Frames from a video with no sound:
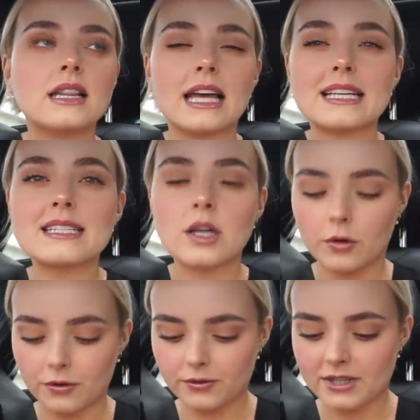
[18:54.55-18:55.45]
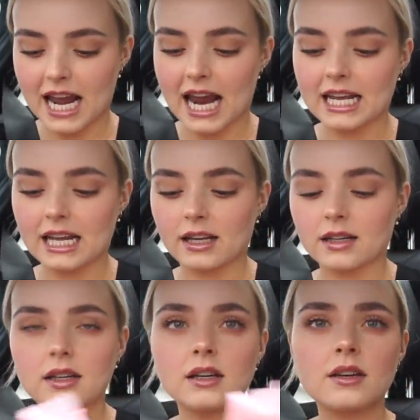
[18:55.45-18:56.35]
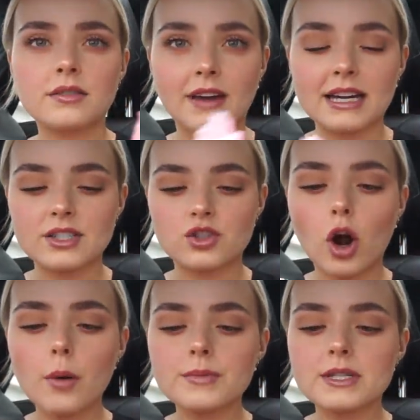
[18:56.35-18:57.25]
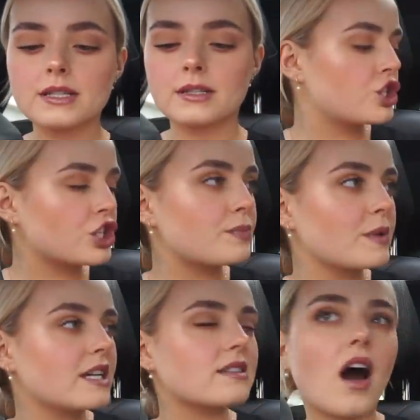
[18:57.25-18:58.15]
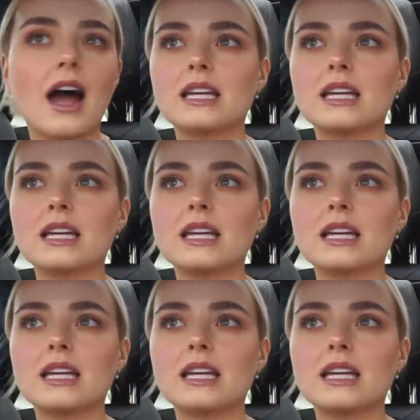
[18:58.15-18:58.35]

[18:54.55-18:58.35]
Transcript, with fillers: like self Tanning face drops just because I